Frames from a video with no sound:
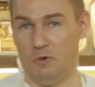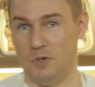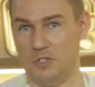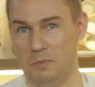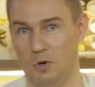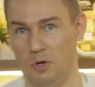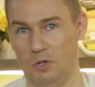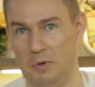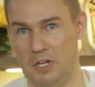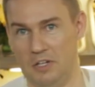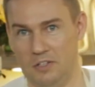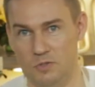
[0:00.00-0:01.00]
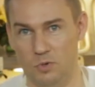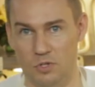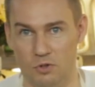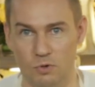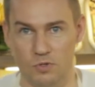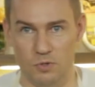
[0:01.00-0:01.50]
course, I'm going to be eating this with
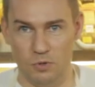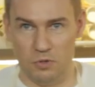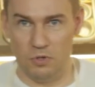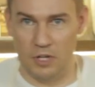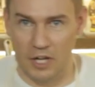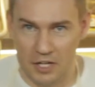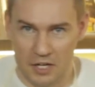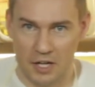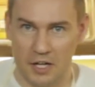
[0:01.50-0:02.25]
a tusuk today.